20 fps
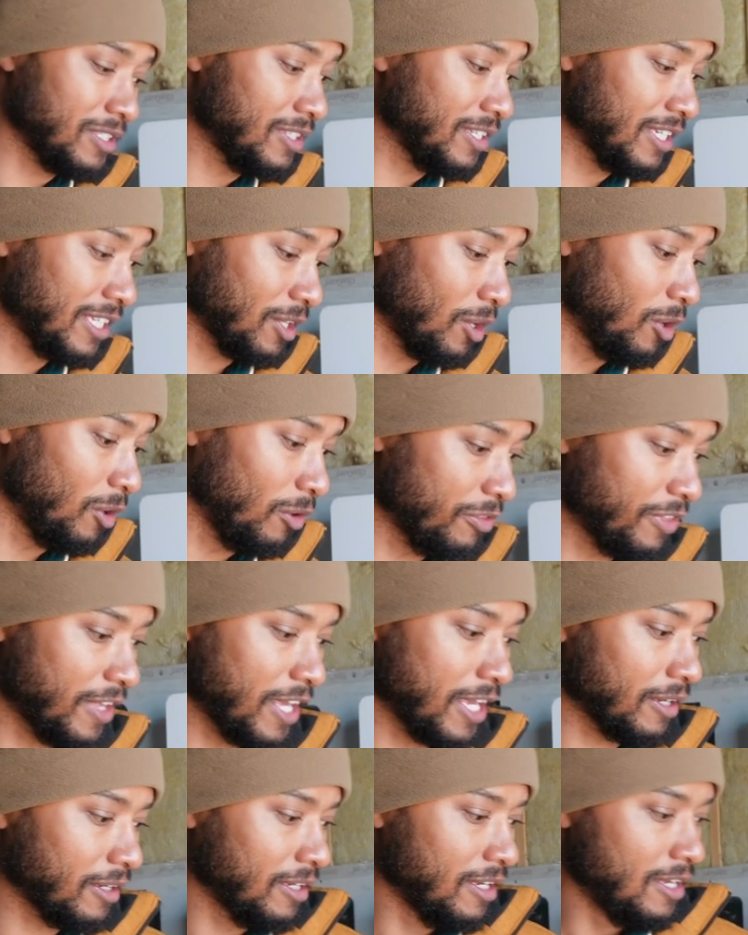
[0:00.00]
You can get the whole
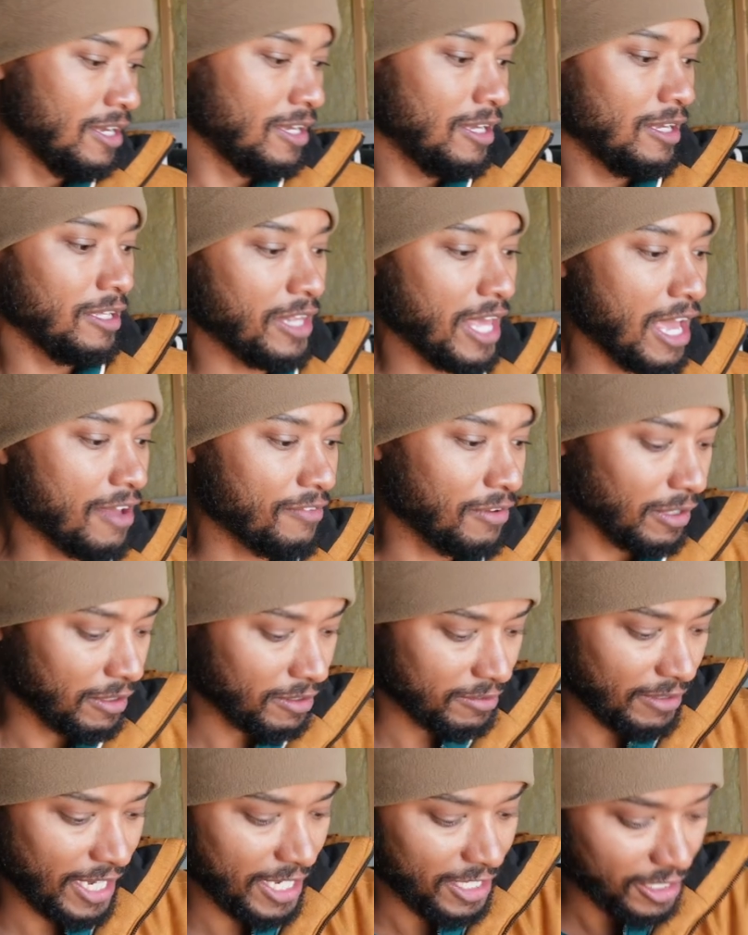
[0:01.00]
thing. They have an
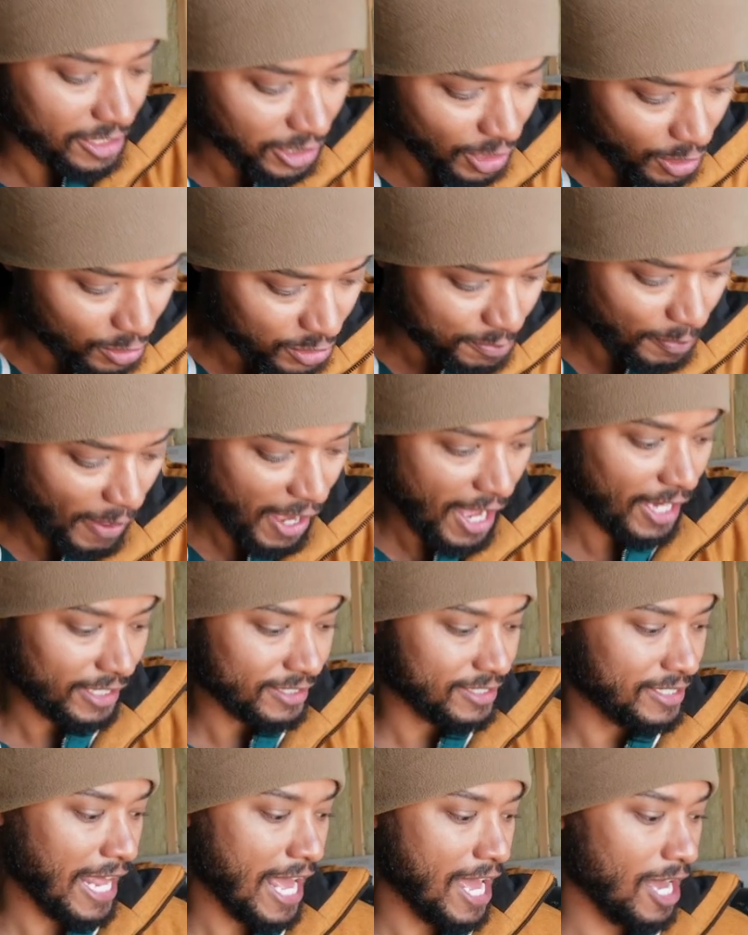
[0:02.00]
enclosed
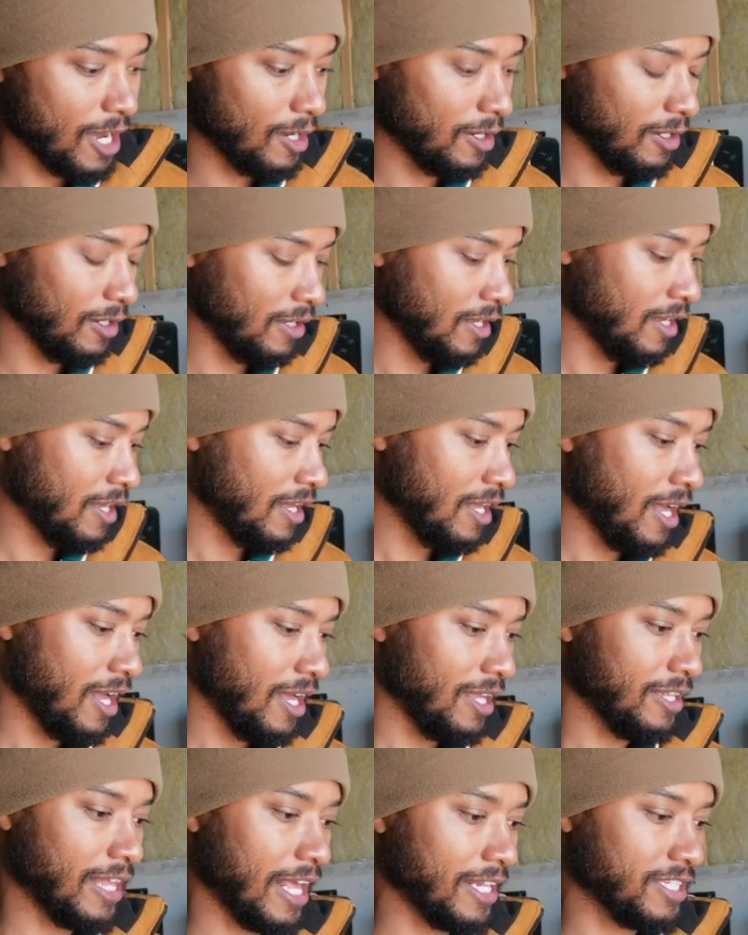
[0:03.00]
box now
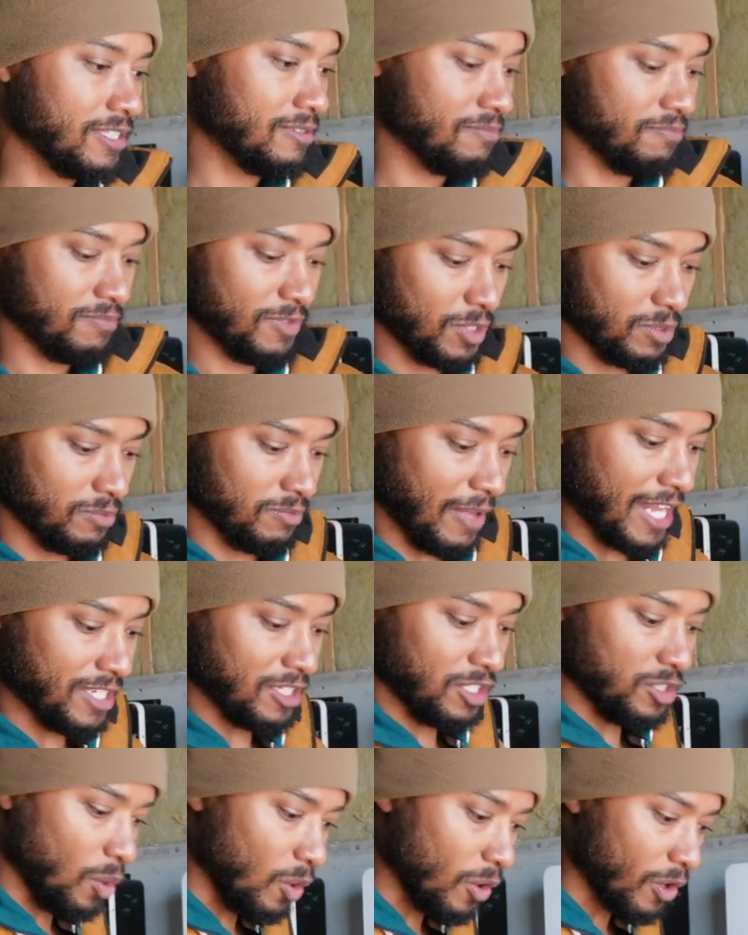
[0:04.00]
that has
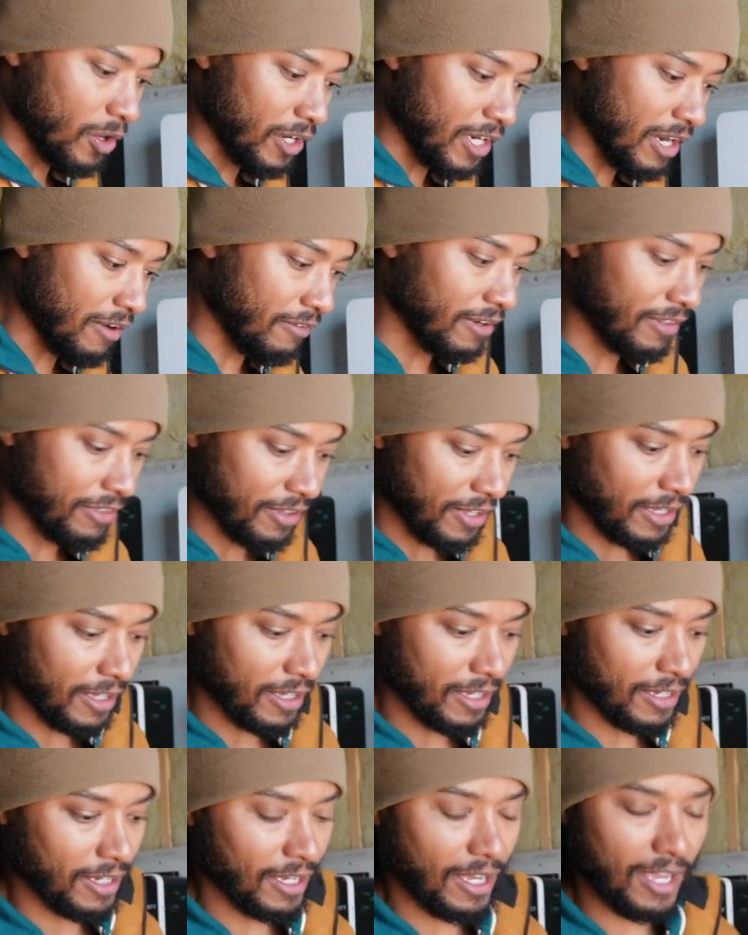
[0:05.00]
a door and
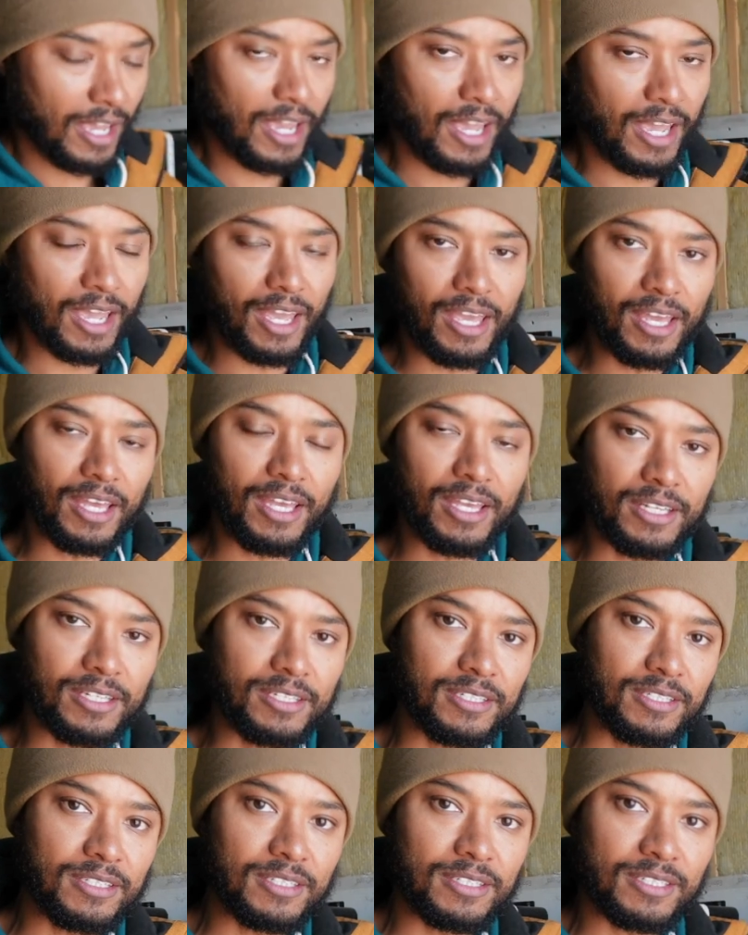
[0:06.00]
everything,
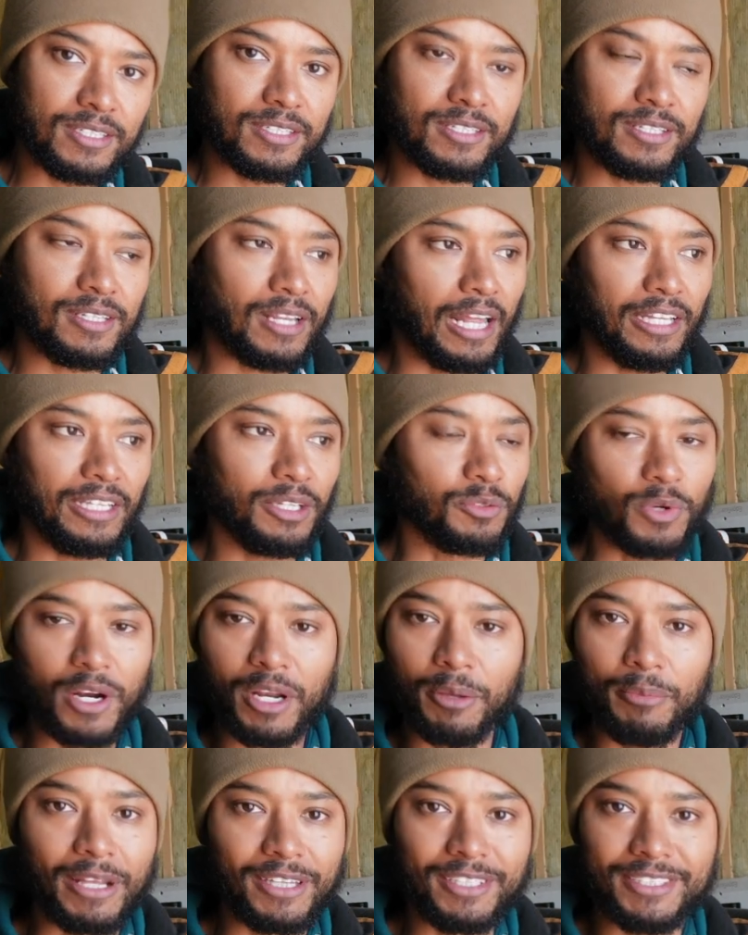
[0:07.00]
and I think
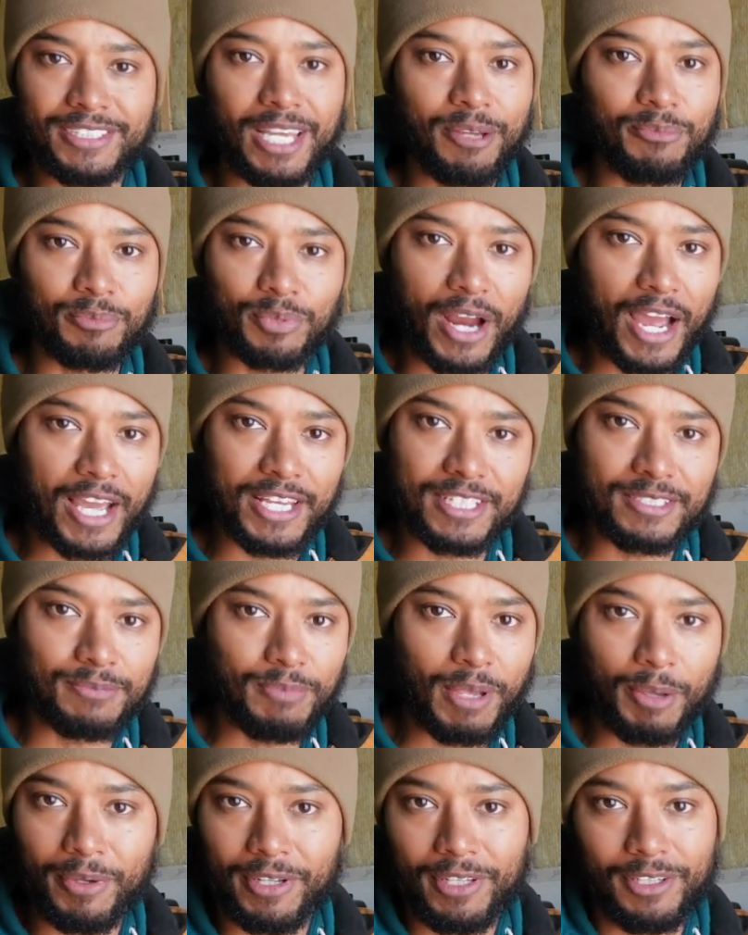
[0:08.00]
running about the same price,
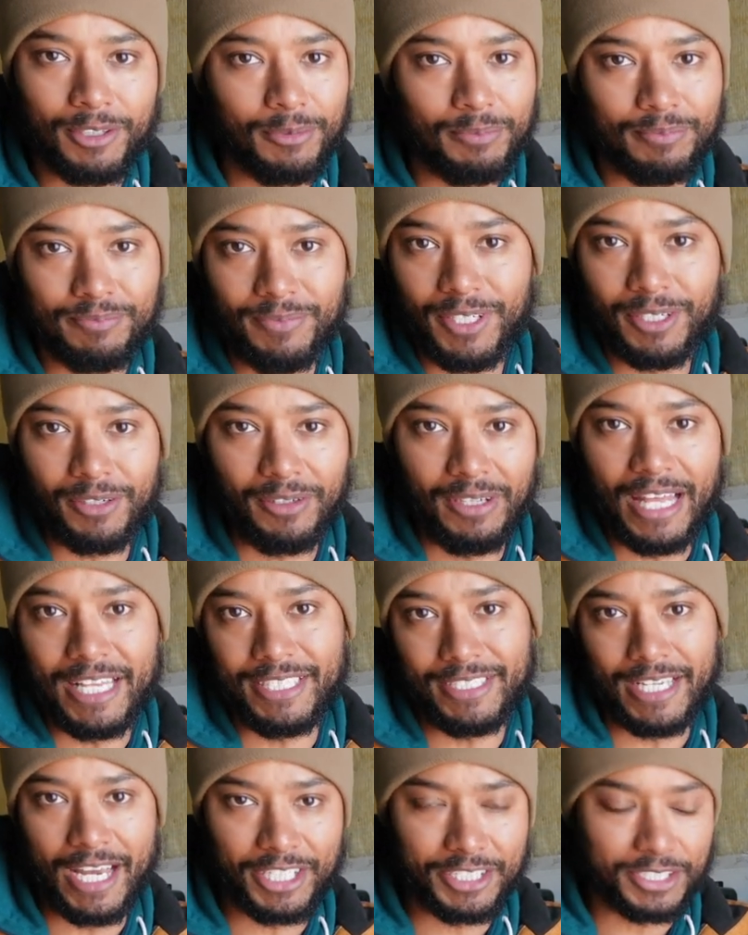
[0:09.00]
maybe a little
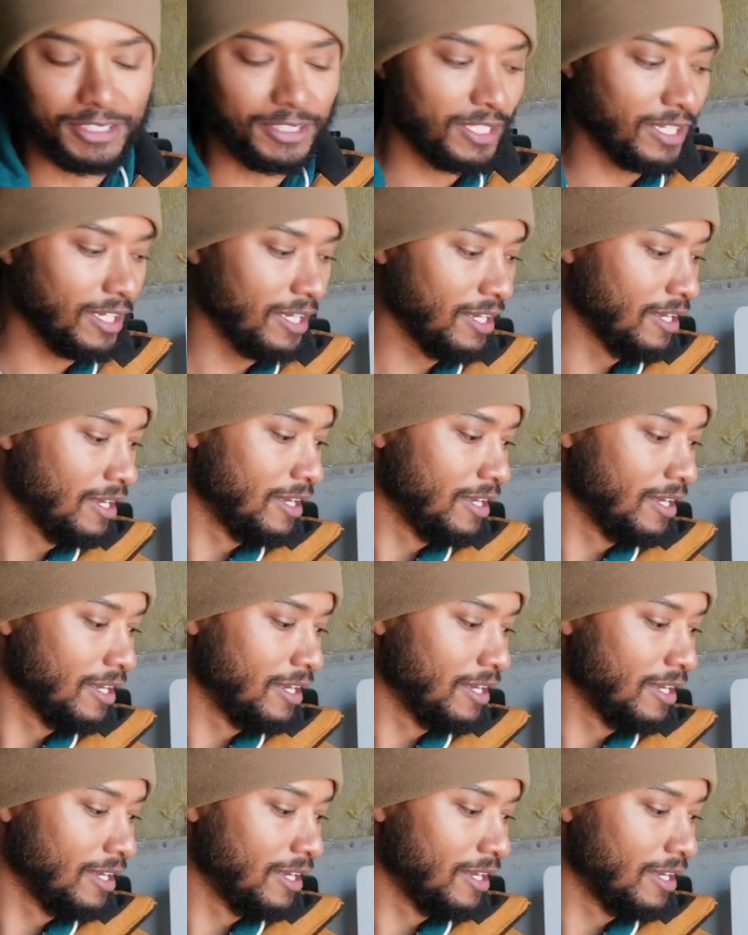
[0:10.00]
less actually.